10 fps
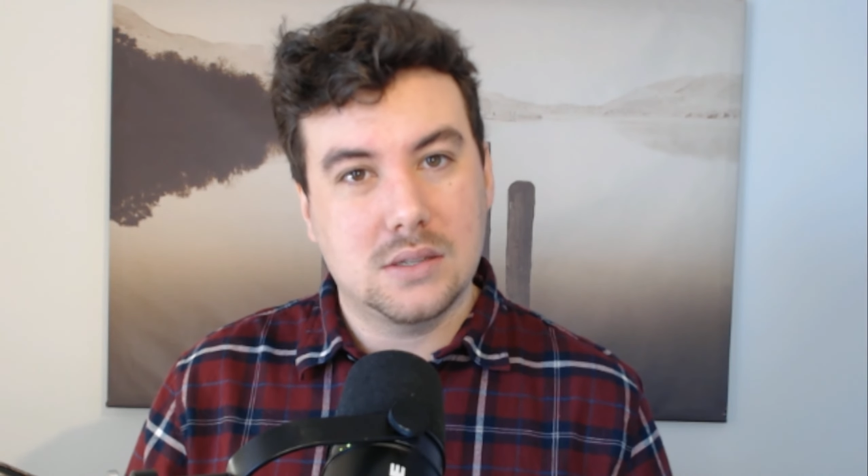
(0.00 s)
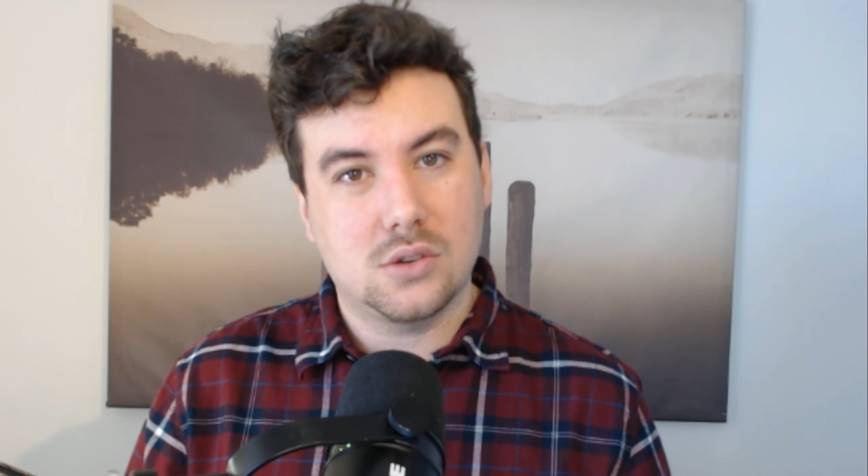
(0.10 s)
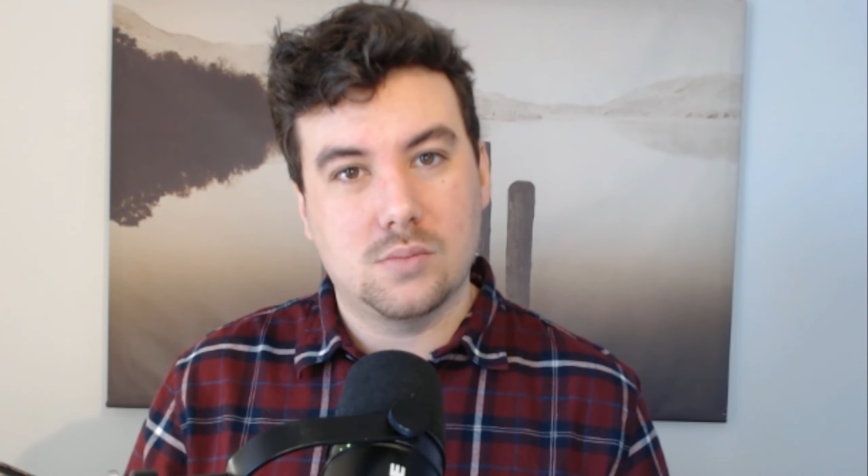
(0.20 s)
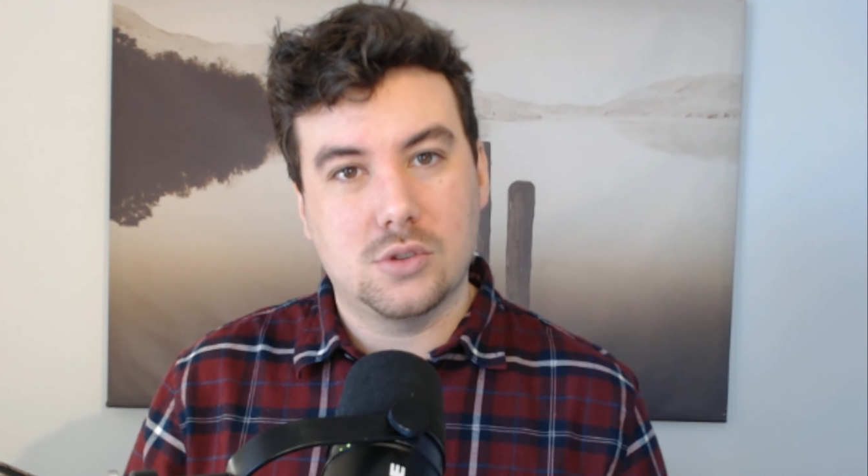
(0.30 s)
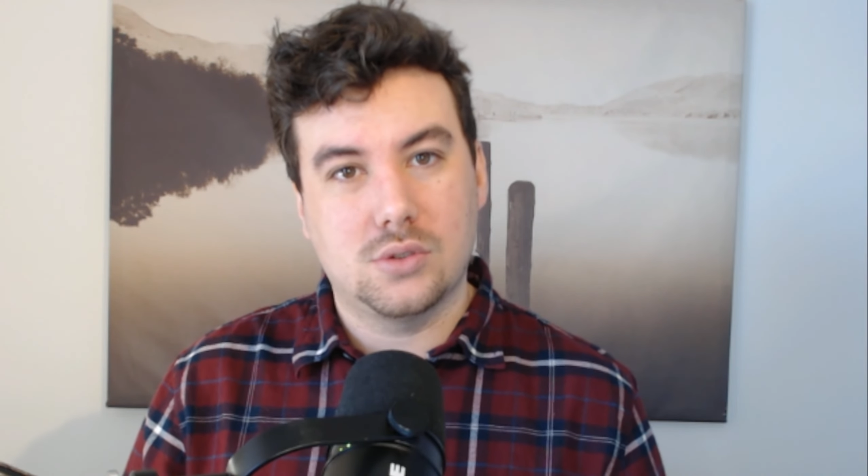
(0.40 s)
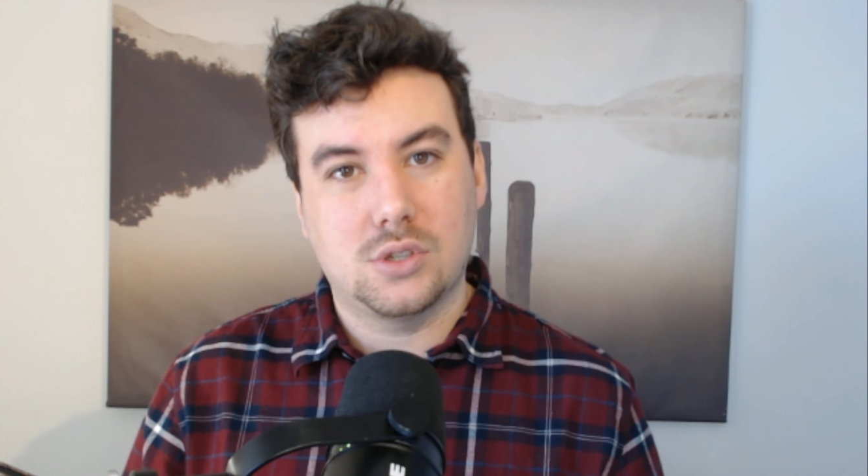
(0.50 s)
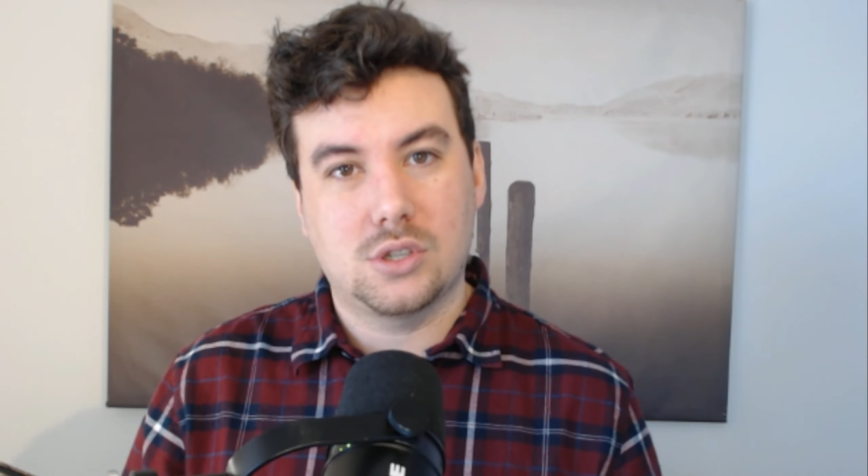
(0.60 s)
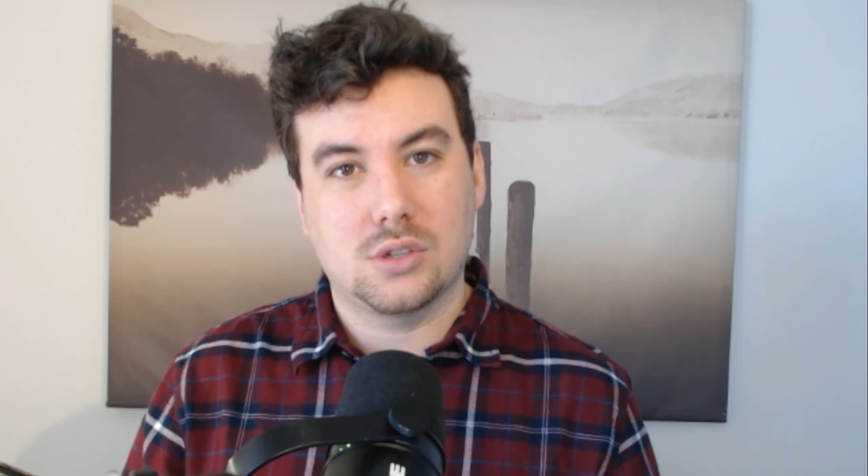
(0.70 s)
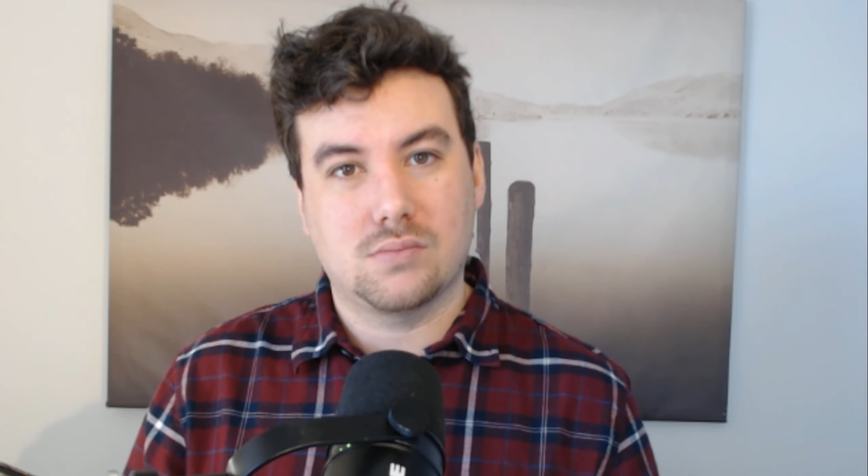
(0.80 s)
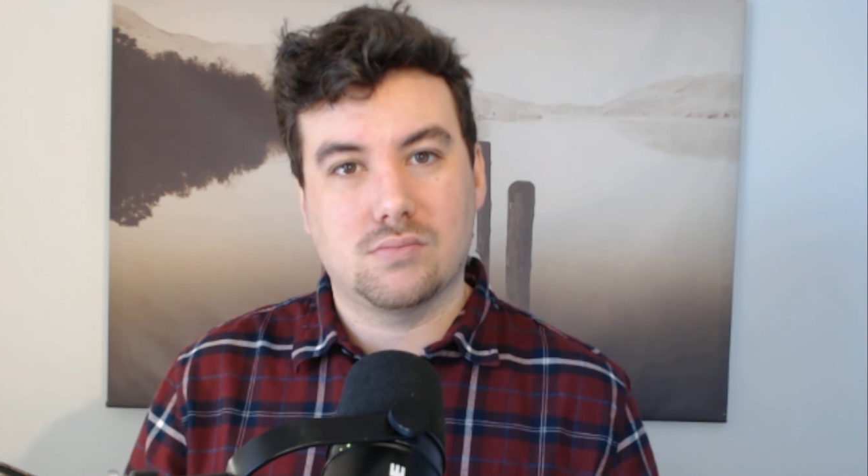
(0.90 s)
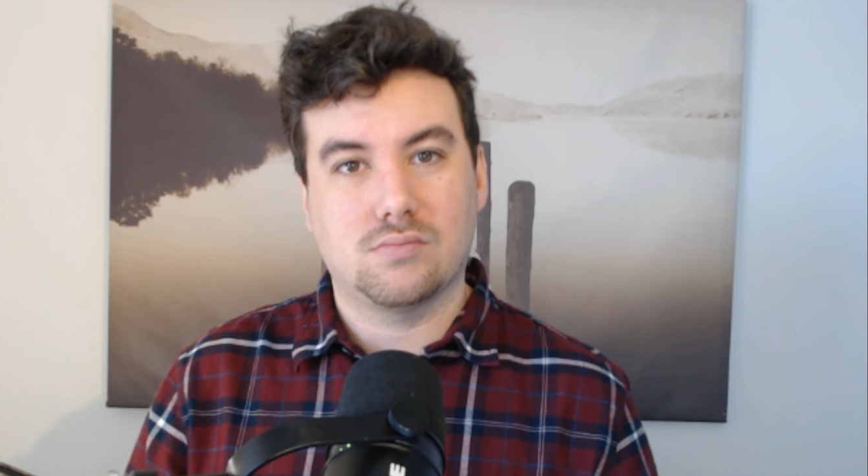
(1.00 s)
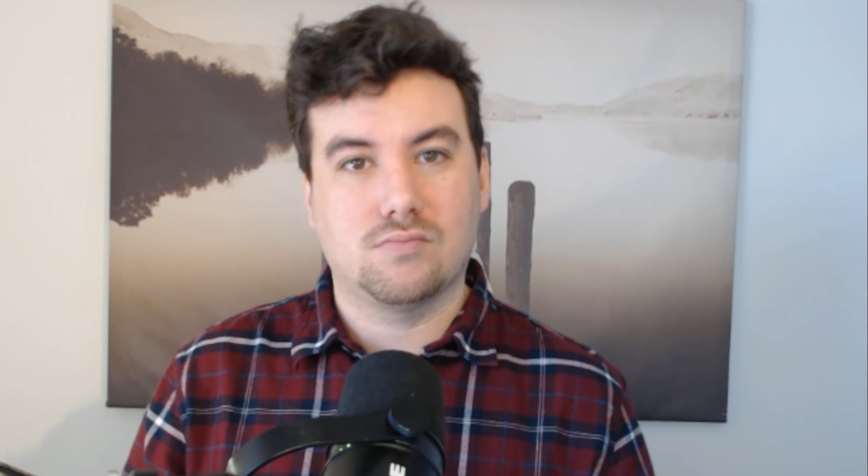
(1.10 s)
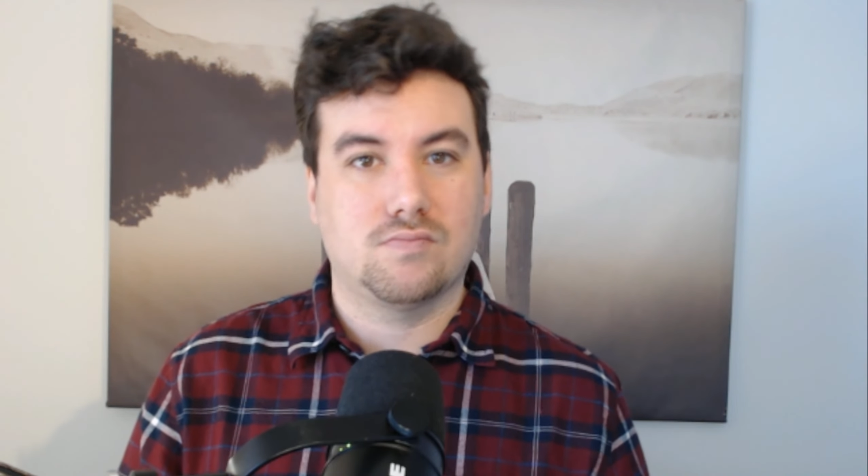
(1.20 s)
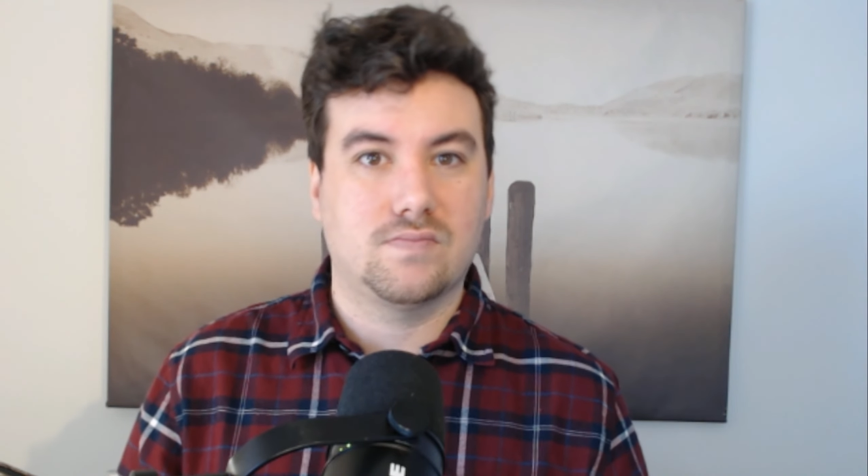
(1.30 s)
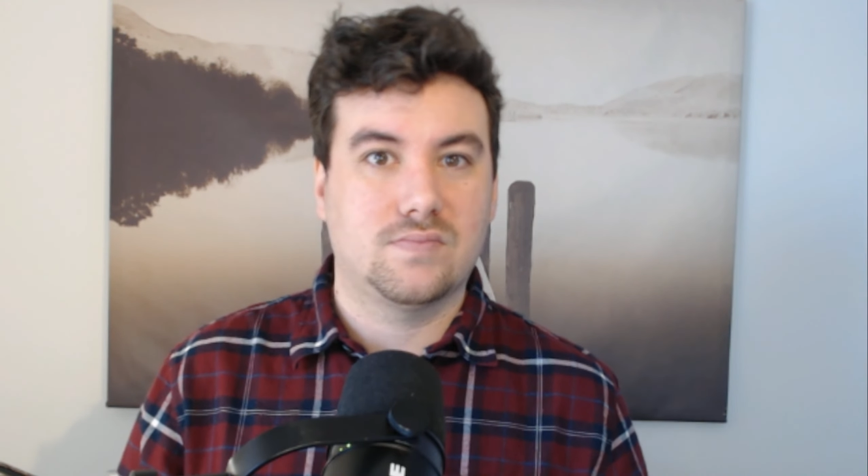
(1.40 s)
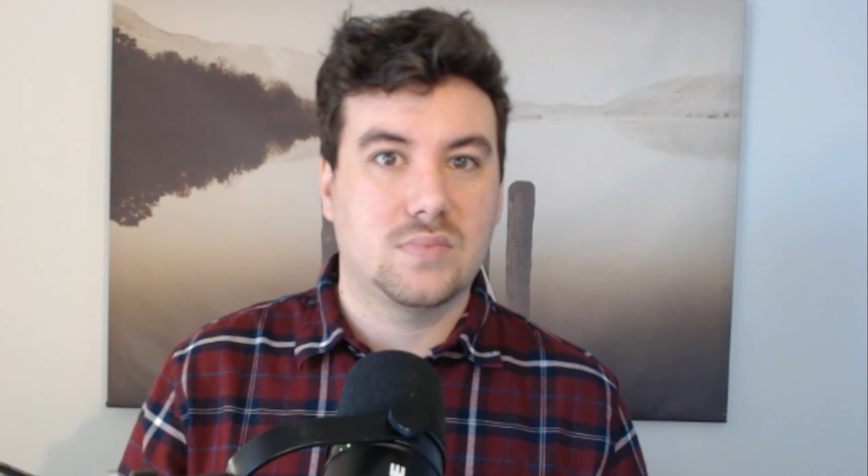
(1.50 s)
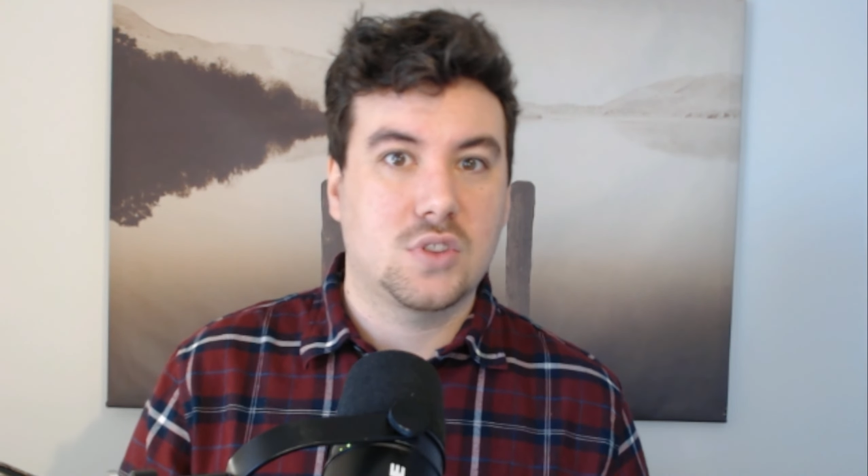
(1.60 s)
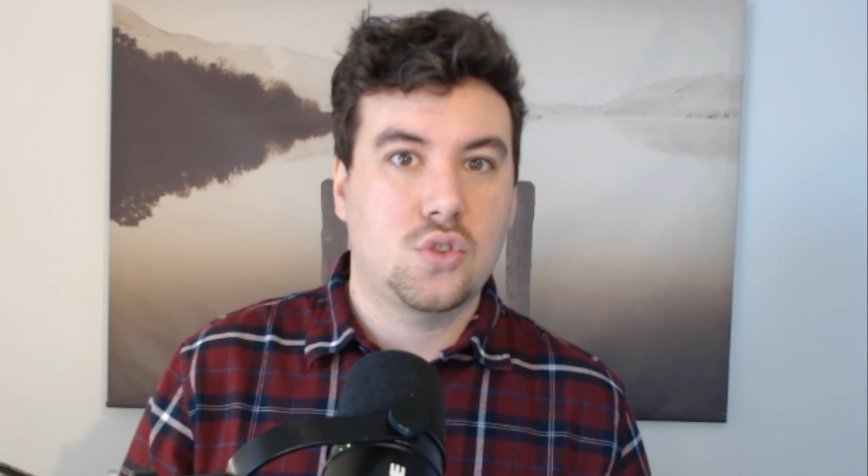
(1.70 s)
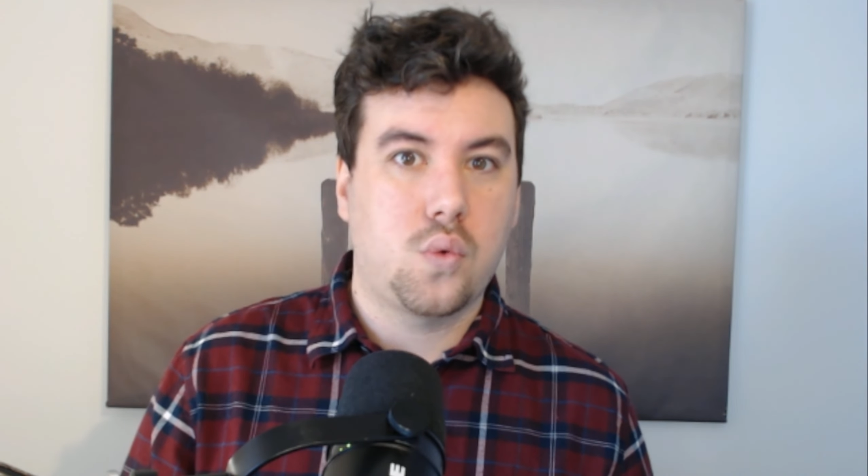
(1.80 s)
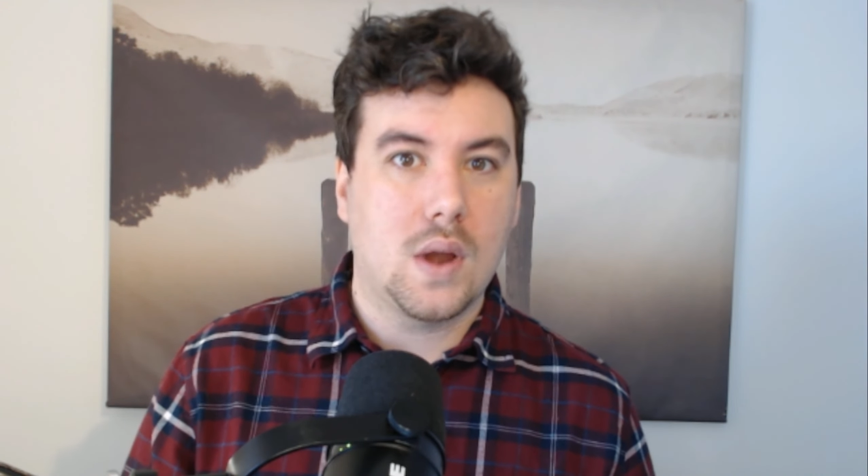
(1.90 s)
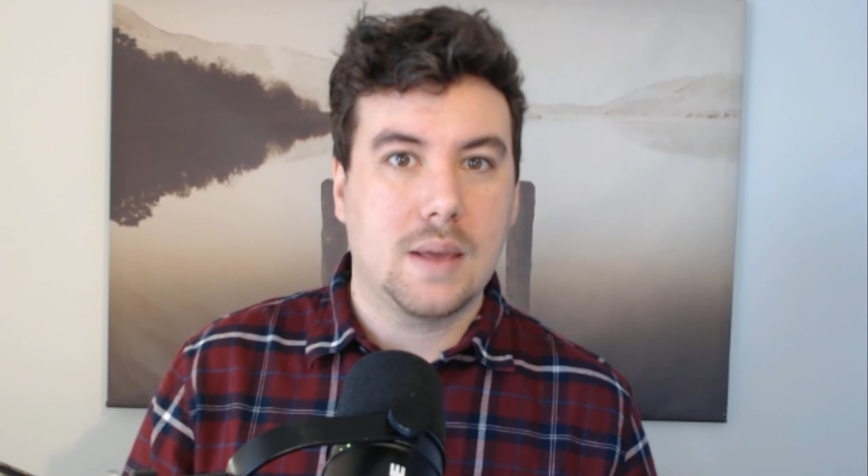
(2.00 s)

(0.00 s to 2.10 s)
almost 20